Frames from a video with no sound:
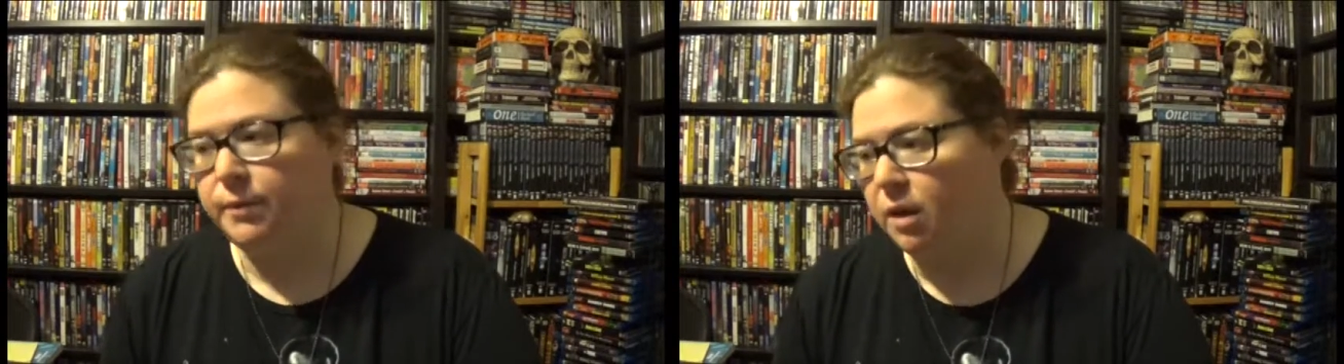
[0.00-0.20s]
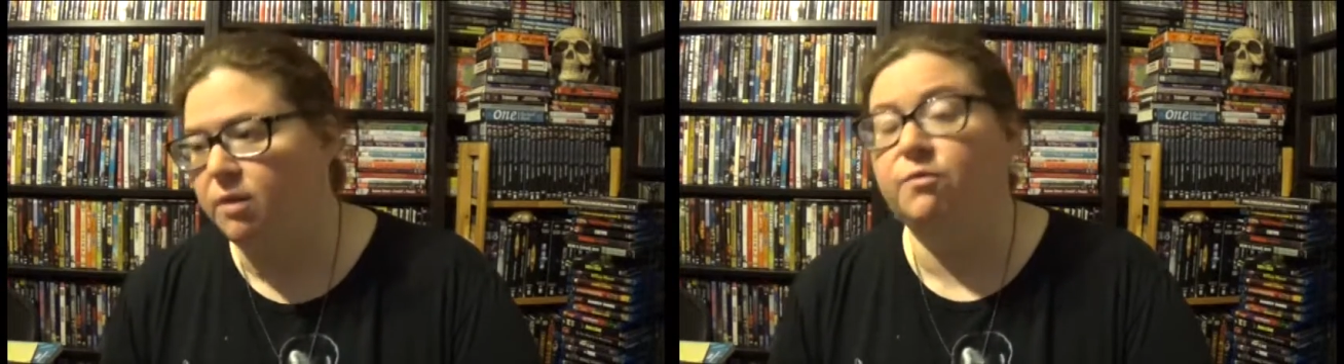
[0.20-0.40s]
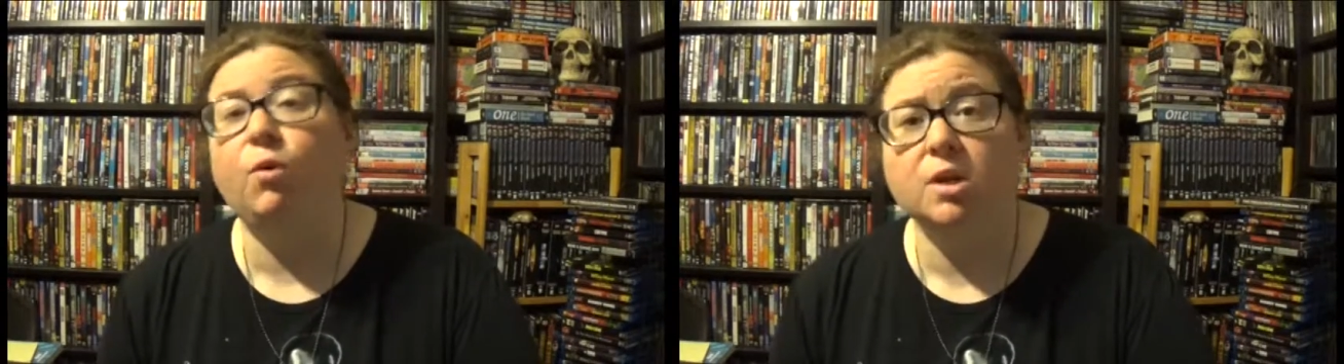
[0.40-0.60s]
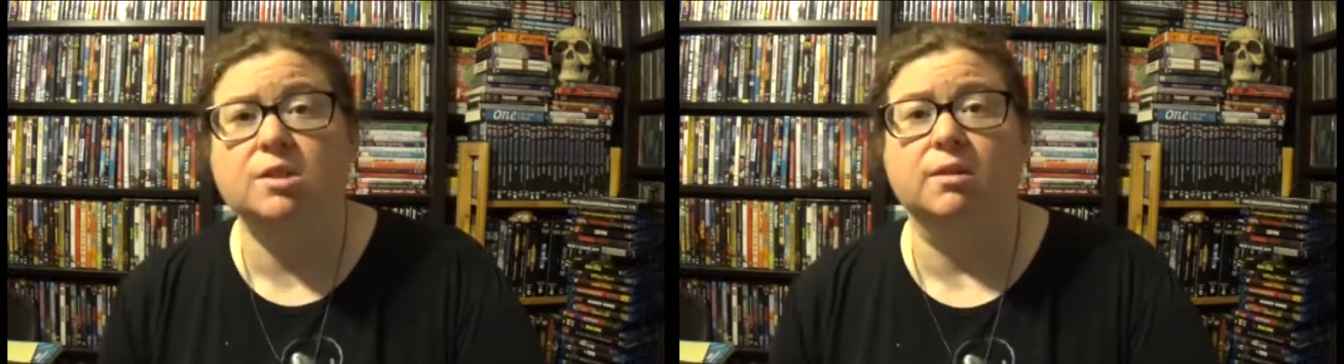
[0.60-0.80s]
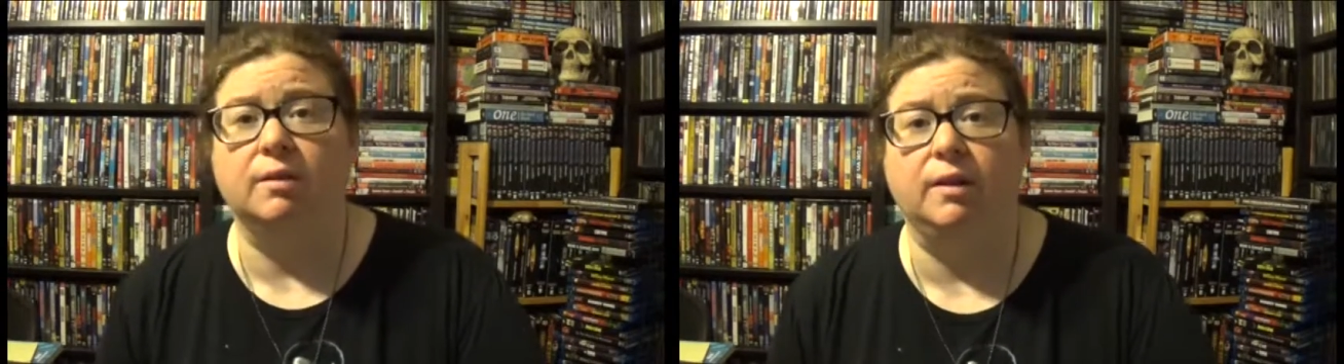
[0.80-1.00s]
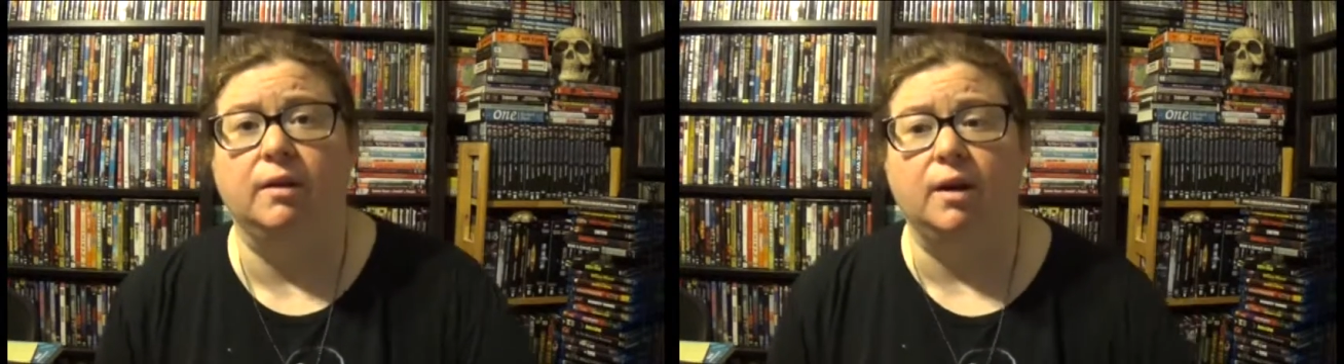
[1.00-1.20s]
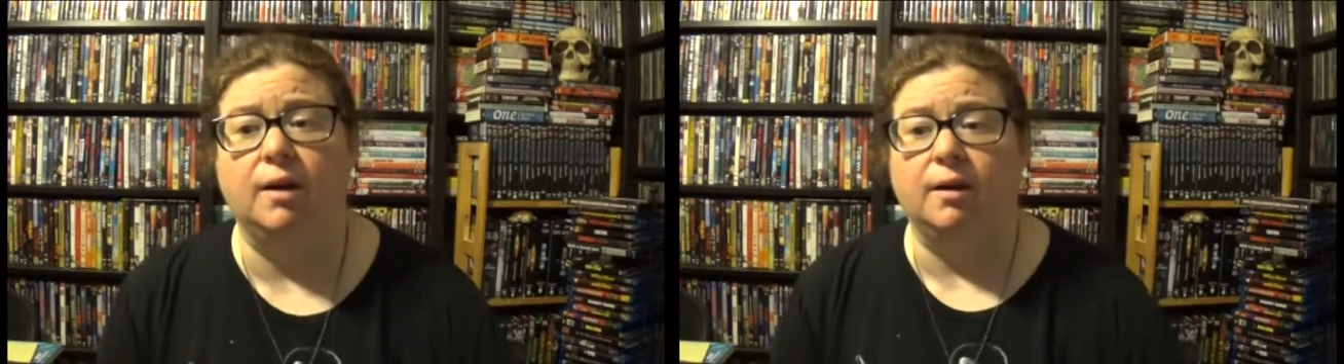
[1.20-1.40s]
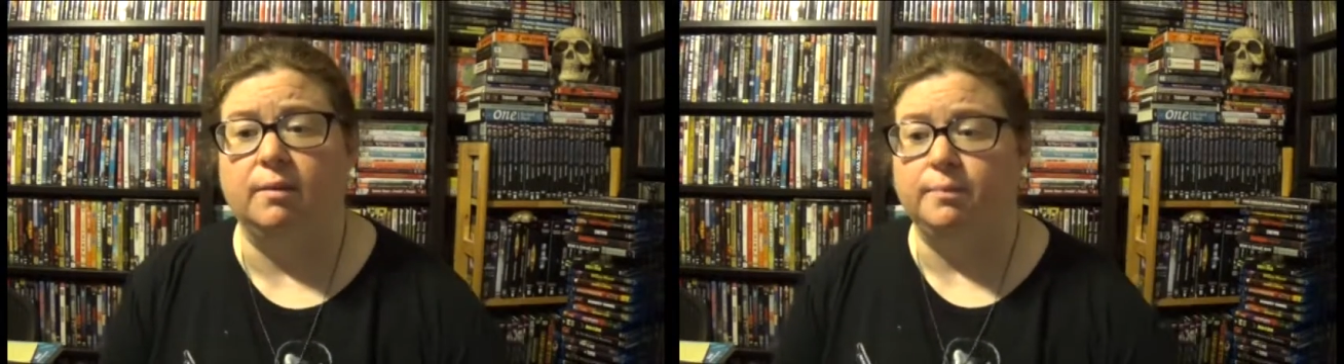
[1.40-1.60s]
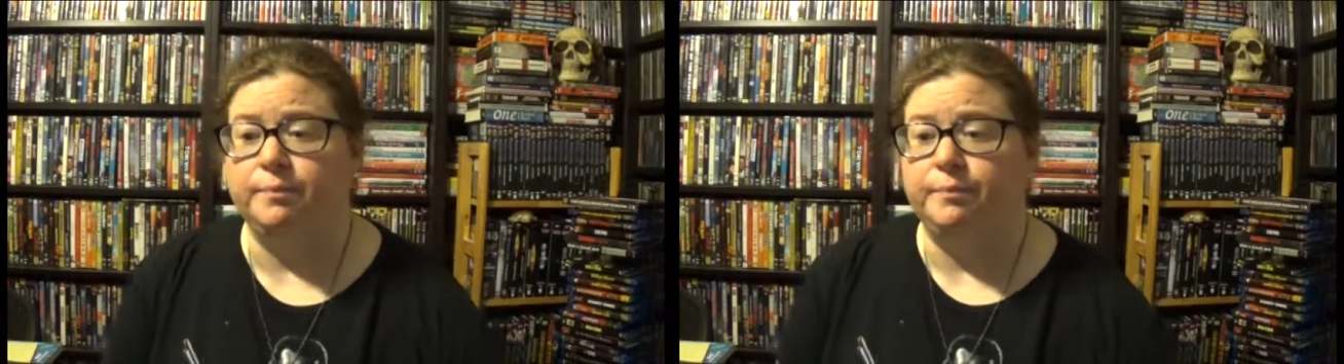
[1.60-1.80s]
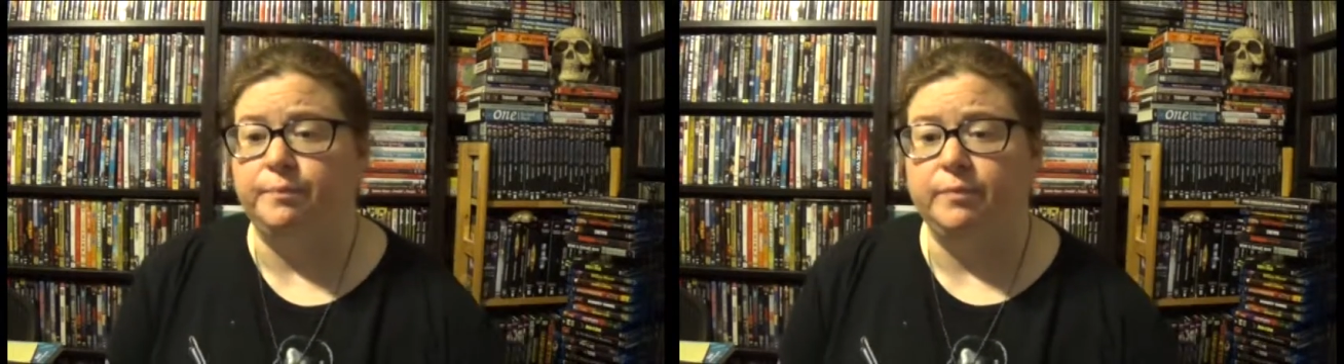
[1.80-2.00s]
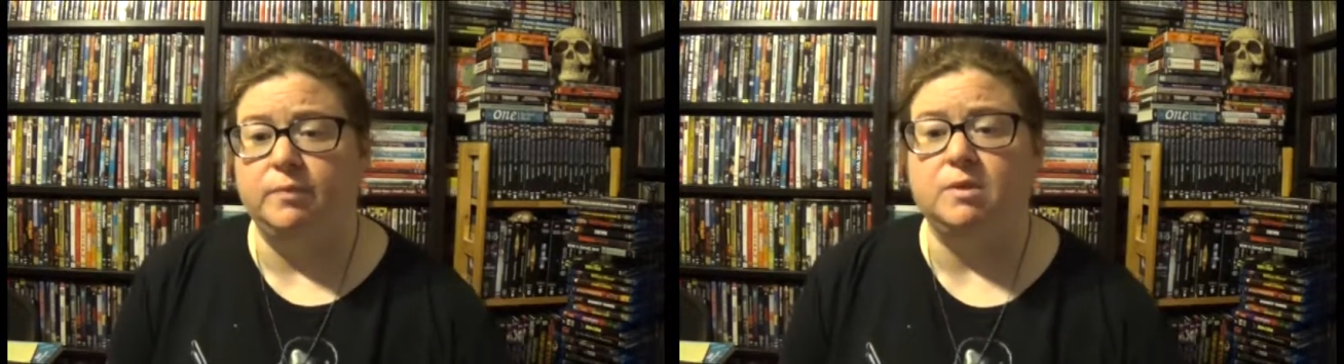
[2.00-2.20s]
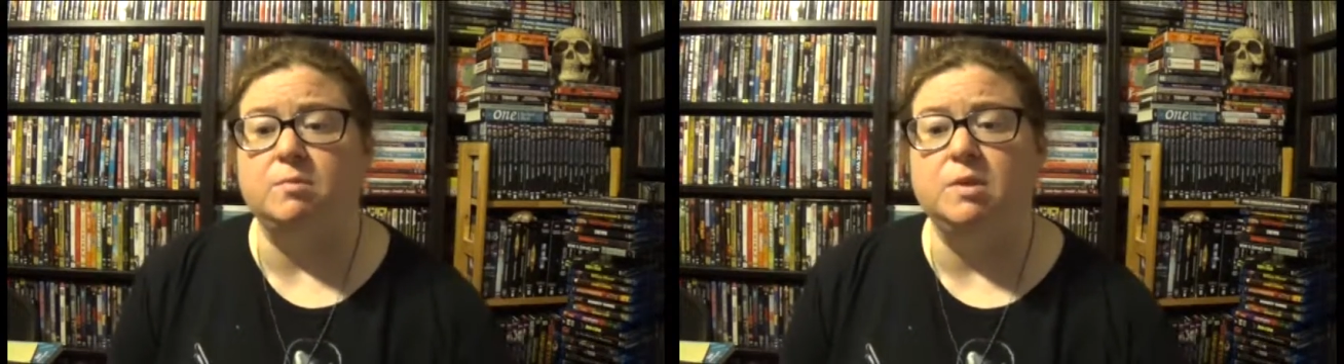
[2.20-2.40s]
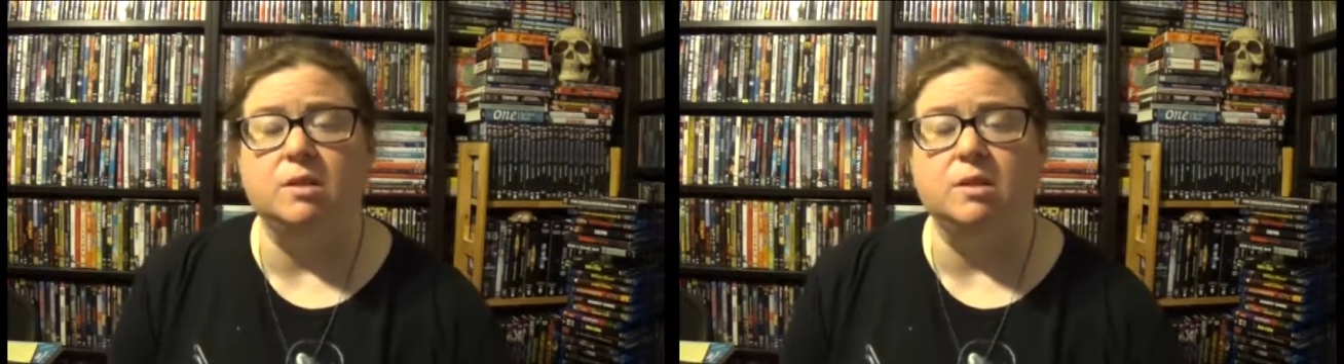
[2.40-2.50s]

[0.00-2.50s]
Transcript: Unfortunately, to me,